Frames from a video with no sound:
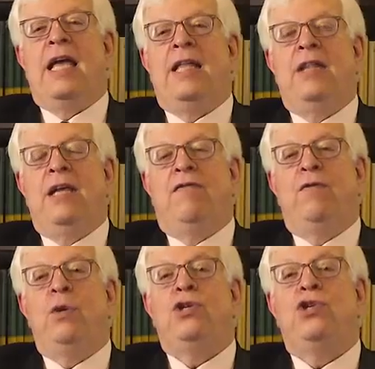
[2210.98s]
Indian
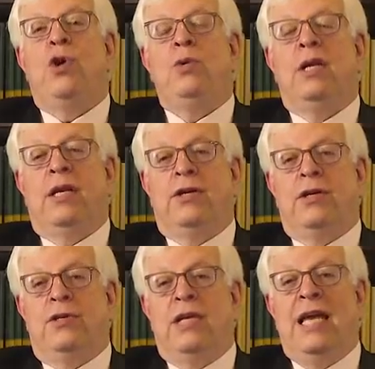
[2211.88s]
food is so
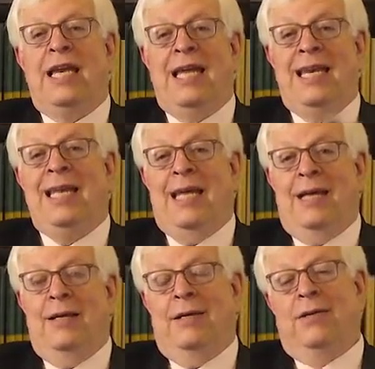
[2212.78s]
delicious in India.
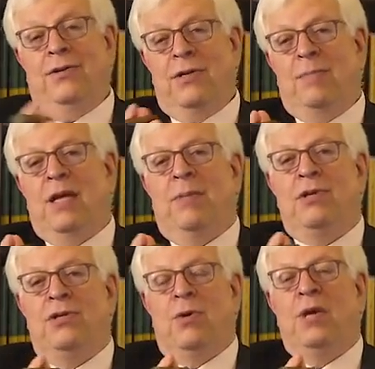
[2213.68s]
Sometimes
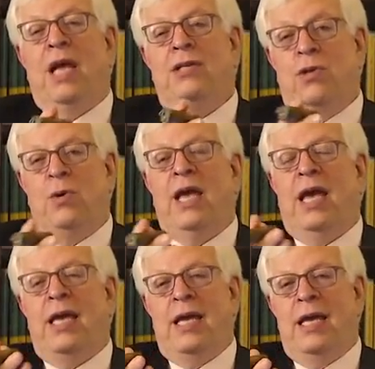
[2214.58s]
it's
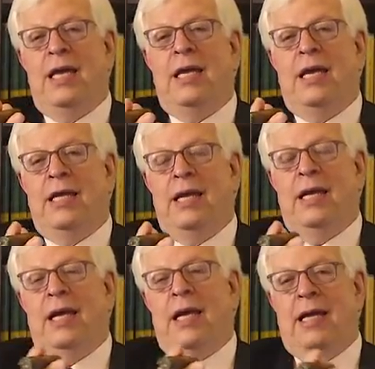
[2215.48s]
okay
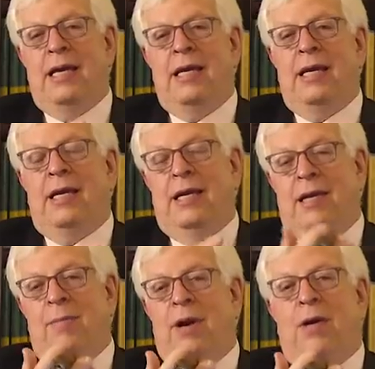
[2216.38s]
in
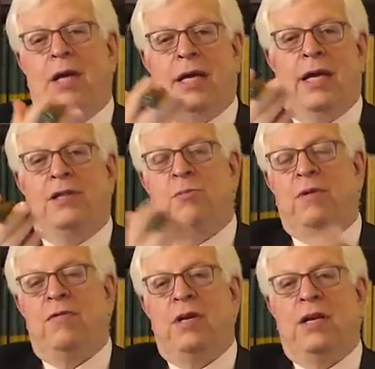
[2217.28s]
America. I can't
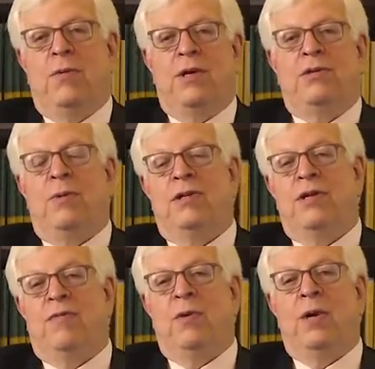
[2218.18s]
speak for Indian restaurants
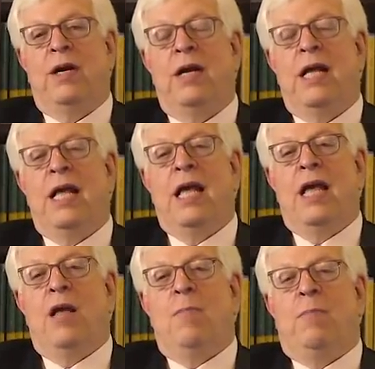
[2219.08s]
everywhere,
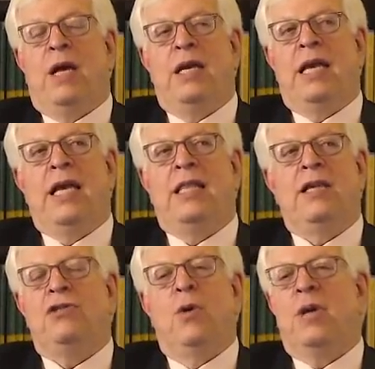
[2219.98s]
but
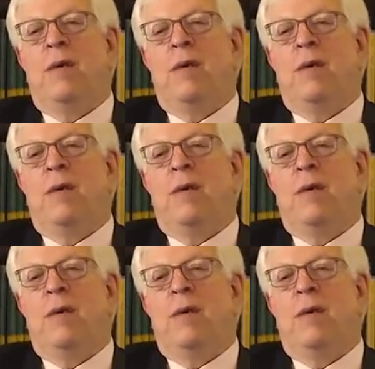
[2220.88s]
there's no